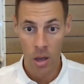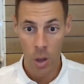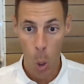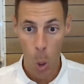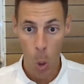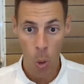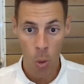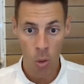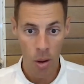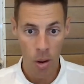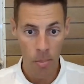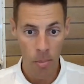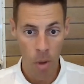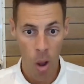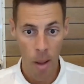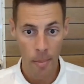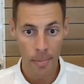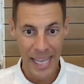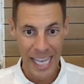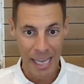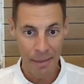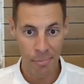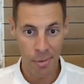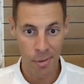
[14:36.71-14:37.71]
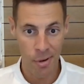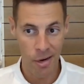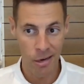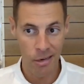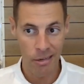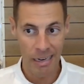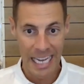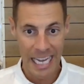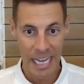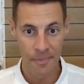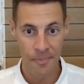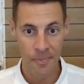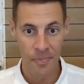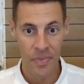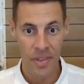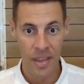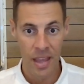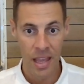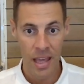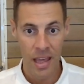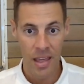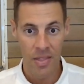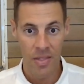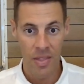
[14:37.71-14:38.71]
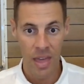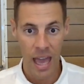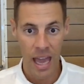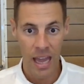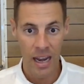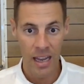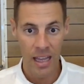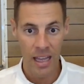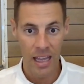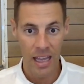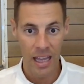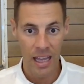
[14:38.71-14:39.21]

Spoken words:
Or it might be a program that